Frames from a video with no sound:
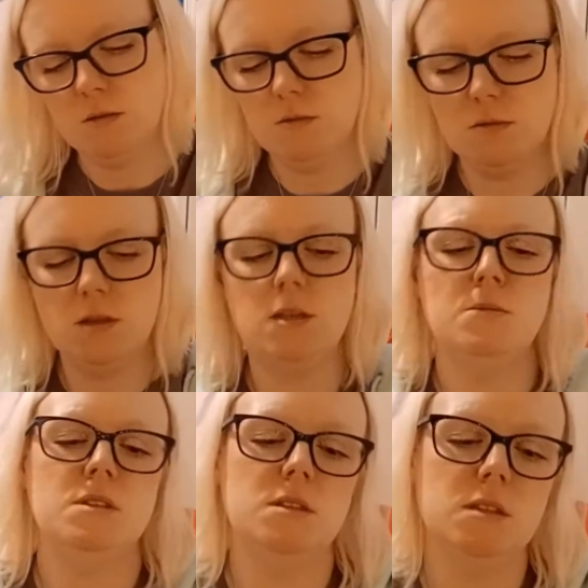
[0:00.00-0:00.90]
Alright, let
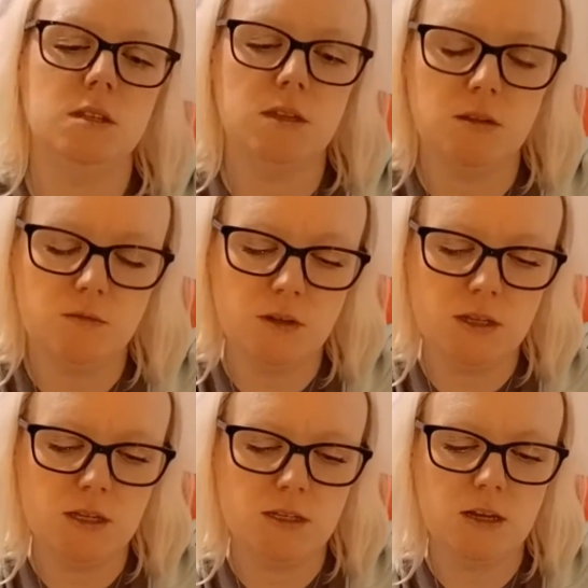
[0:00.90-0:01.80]
me just read
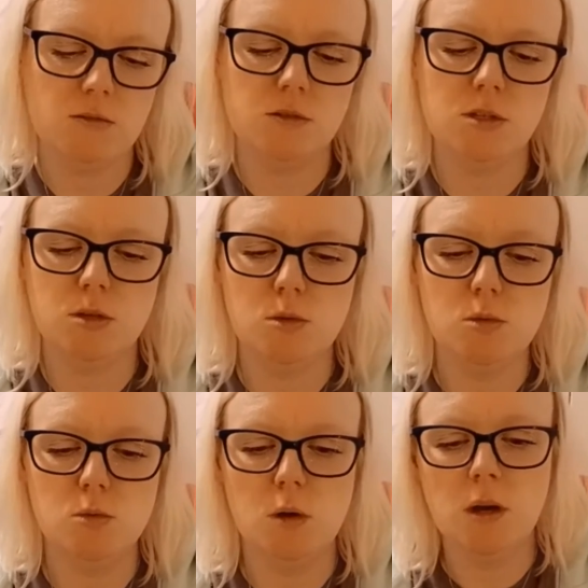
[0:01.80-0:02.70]
these out to
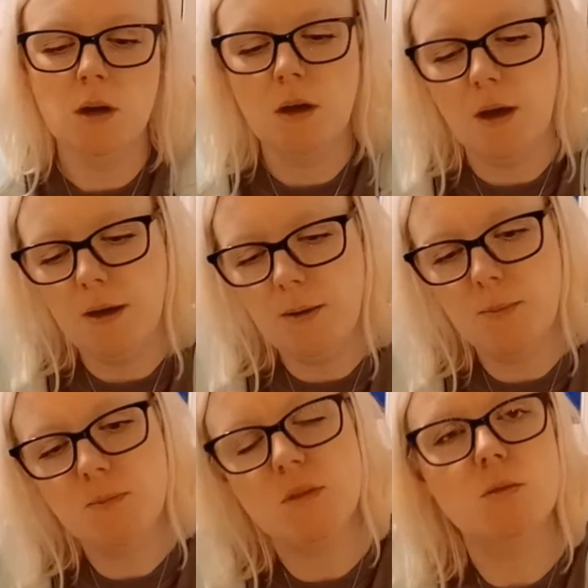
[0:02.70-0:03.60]
you.
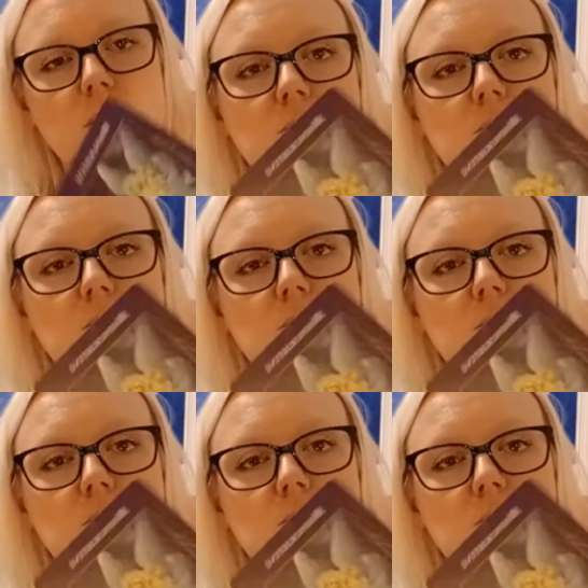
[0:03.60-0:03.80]
So we have